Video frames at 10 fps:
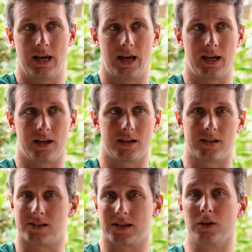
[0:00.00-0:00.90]
And
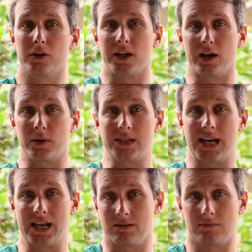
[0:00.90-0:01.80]
it's a skill that I
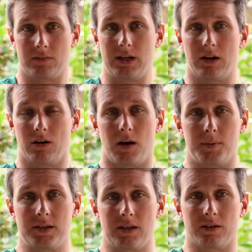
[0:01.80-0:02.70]
retain, you know,
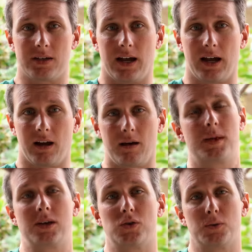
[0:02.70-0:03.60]
up until today. I'm
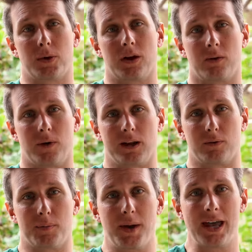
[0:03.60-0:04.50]
not super good at writing
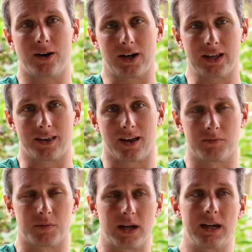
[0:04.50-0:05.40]
with a pen or
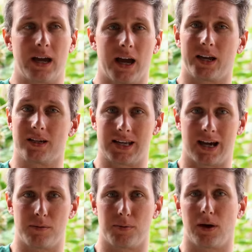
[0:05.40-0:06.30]
anything, but I can
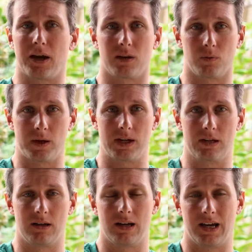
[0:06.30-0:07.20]
type, I can
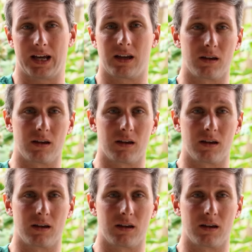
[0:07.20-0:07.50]
read, and I